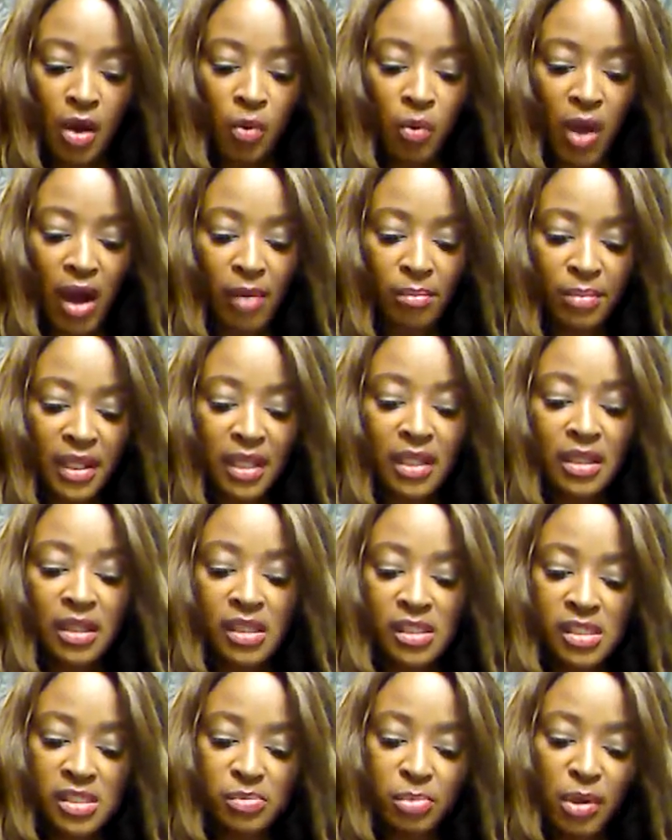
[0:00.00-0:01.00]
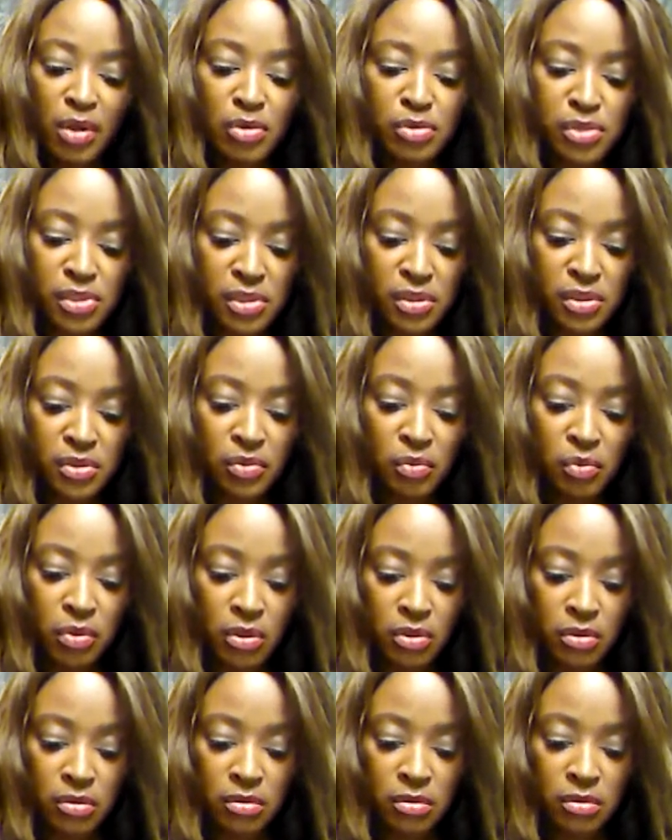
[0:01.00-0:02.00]
While being exposed to the
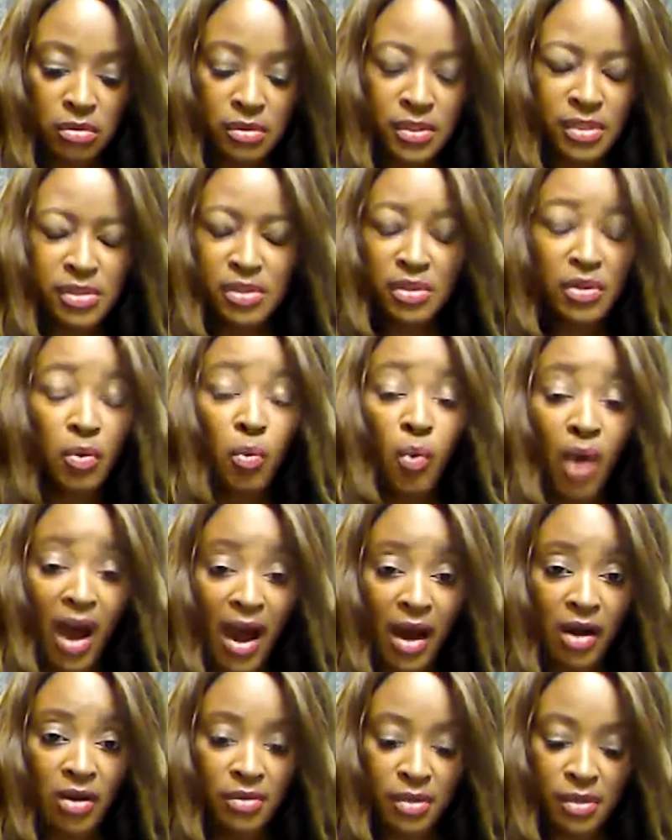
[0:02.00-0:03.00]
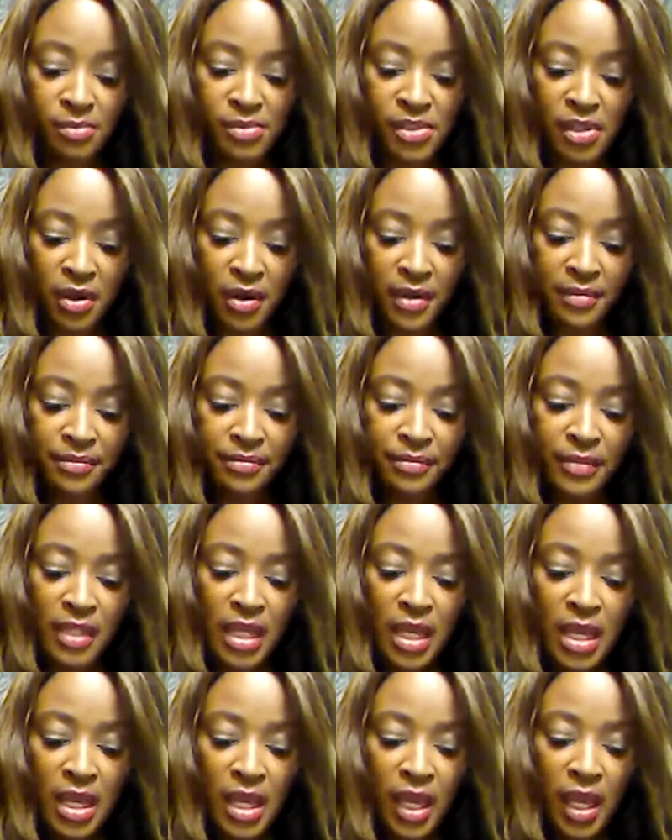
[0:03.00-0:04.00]
world, to the wild, I'm sorry,
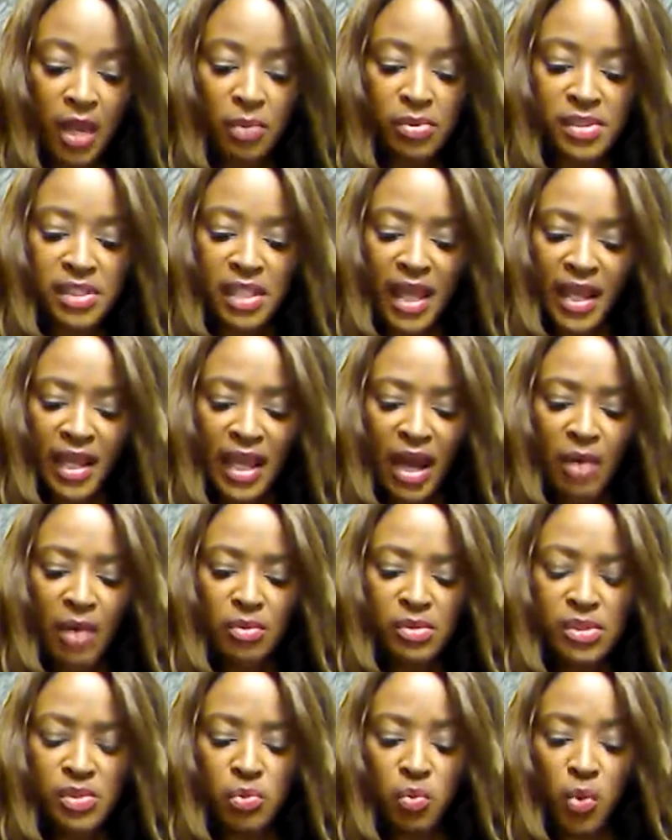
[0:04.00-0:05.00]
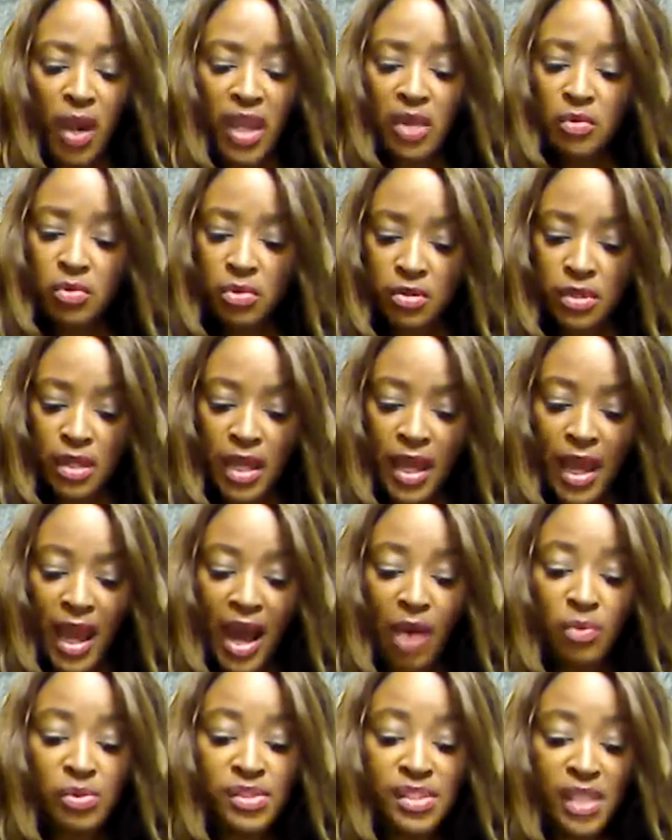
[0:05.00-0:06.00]
it was like I was wayward.
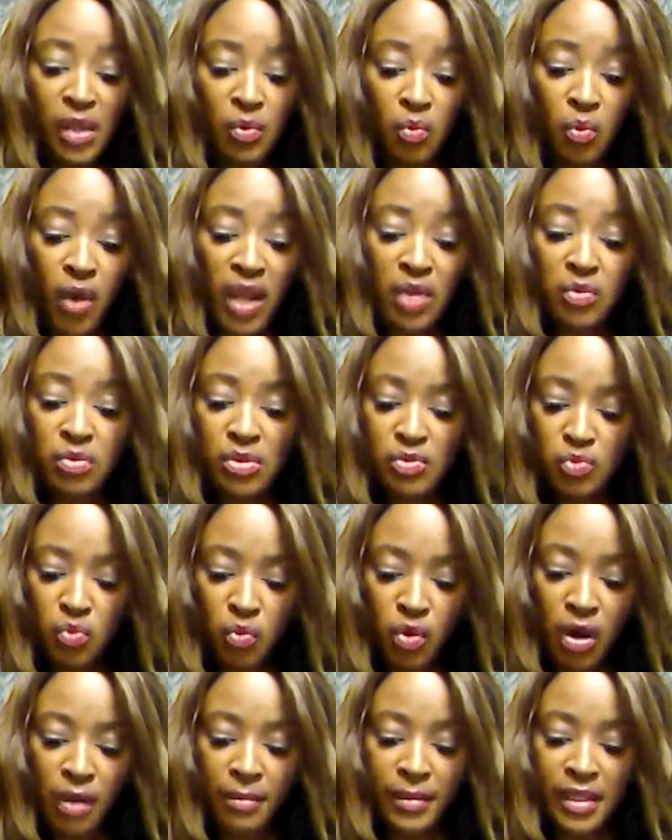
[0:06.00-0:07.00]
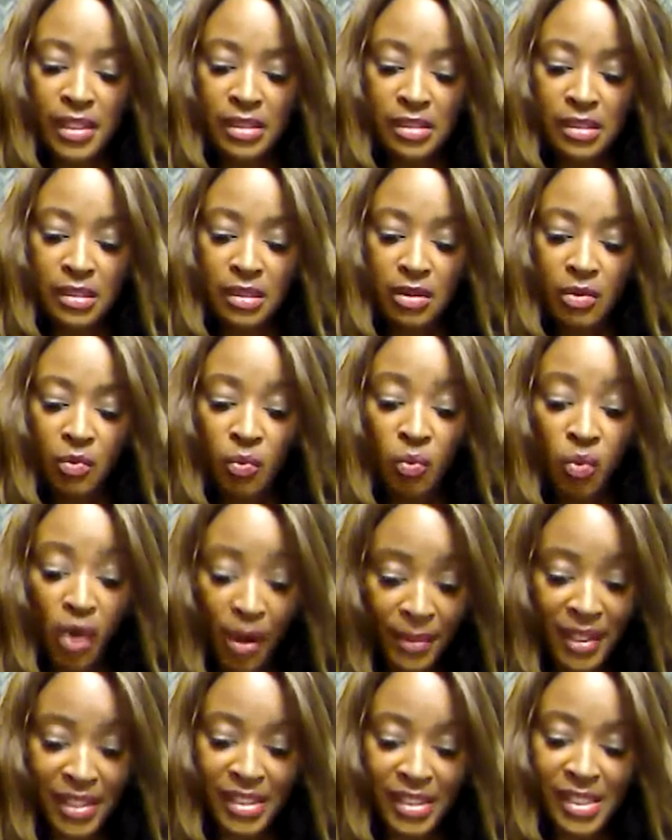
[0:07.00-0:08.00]
I was a wayward woman,
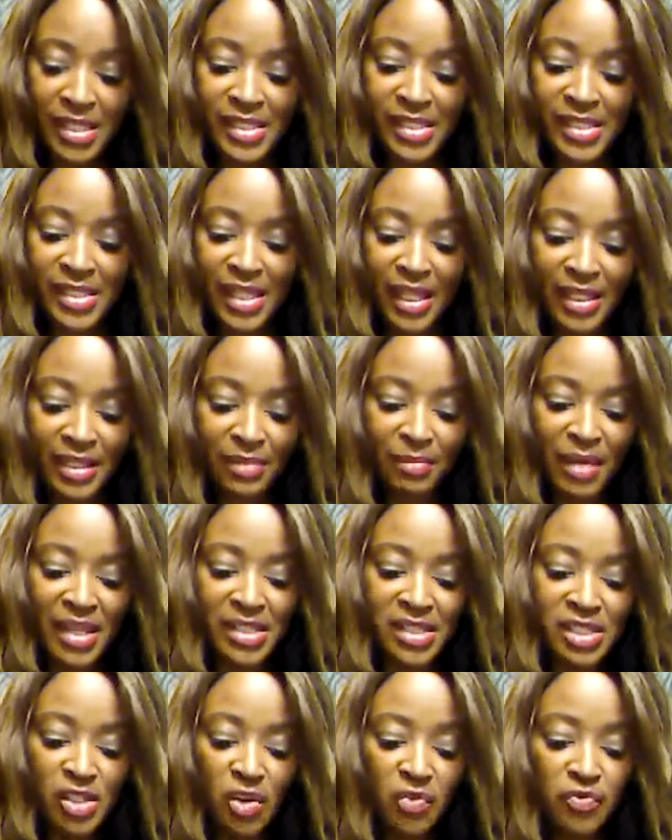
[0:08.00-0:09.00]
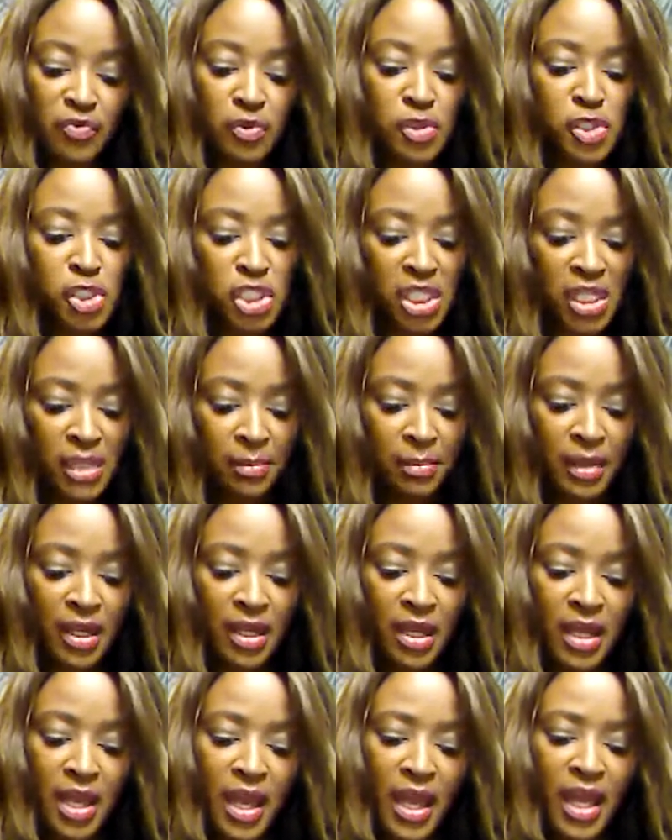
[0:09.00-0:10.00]
woman selling myself for cheap
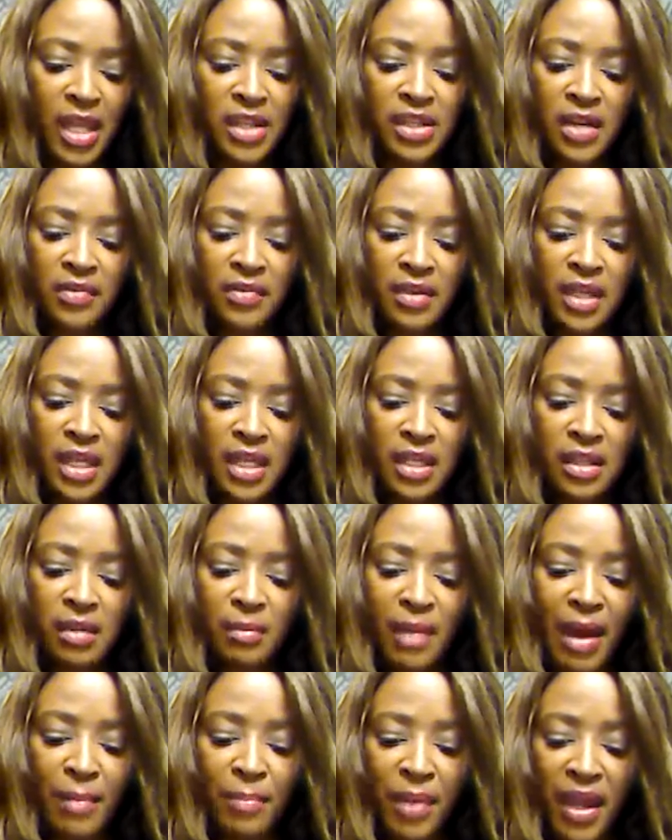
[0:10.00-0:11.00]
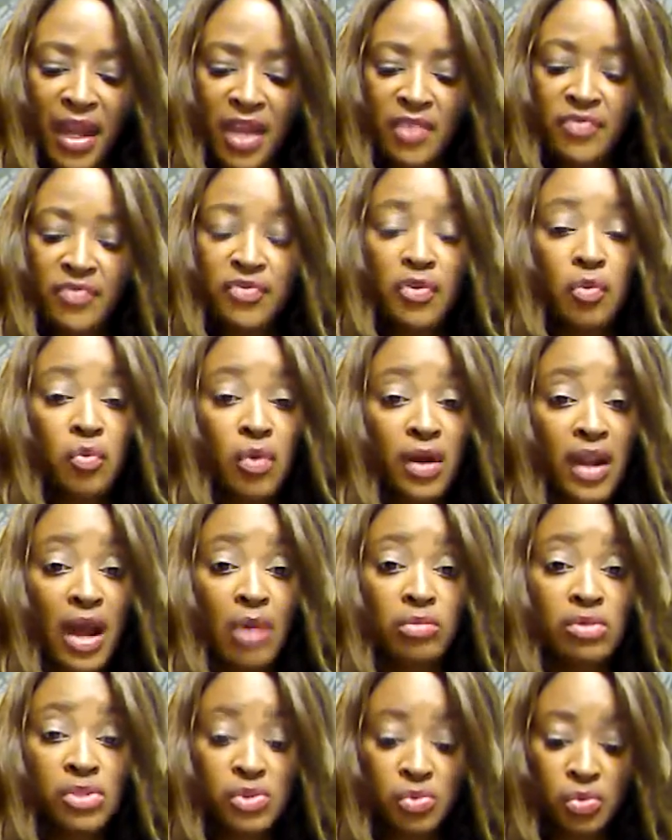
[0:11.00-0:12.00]
and never getting my pay for what
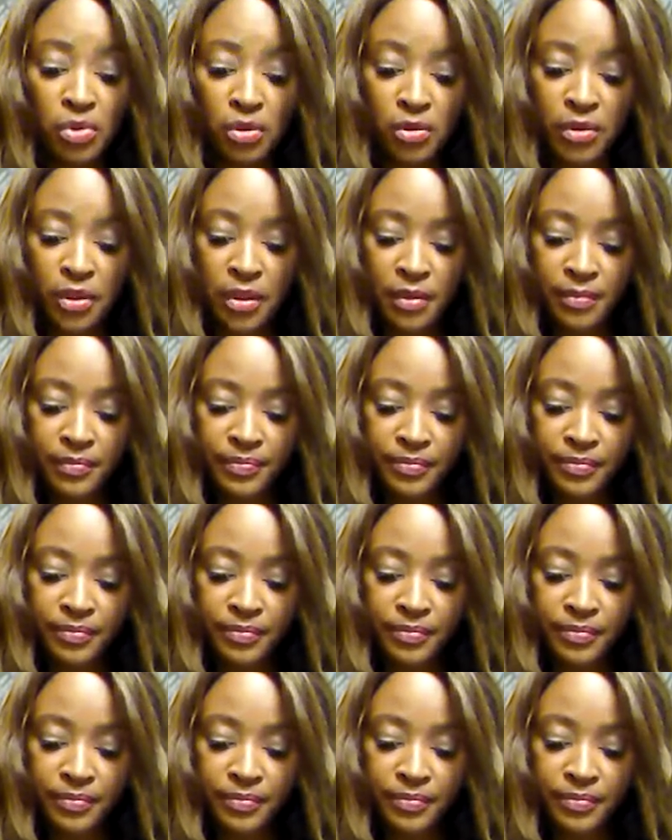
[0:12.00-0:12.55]
I was worth.